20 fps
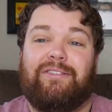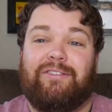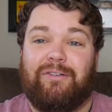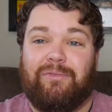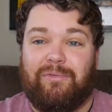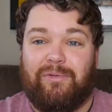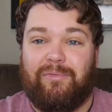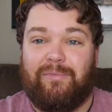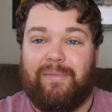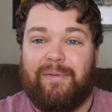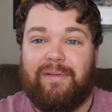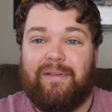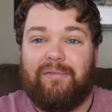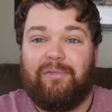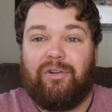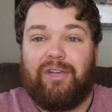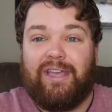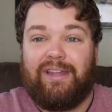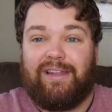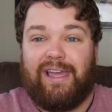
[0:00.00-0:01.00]
So we'll
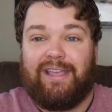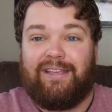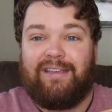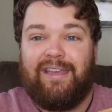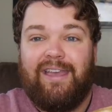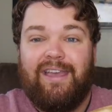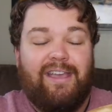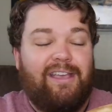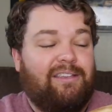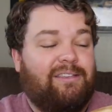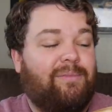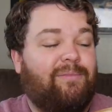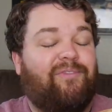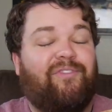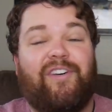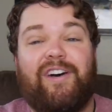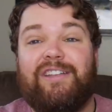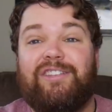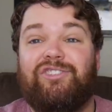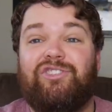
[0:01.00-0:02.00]
we'll get like some
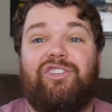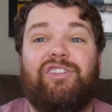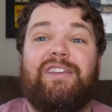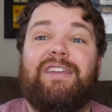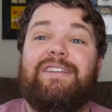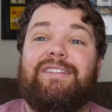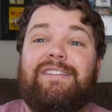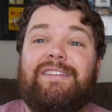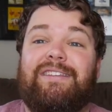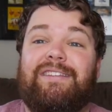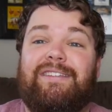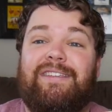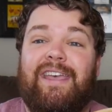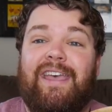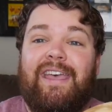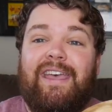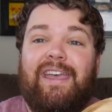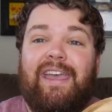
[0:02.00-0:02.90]
fun cheeses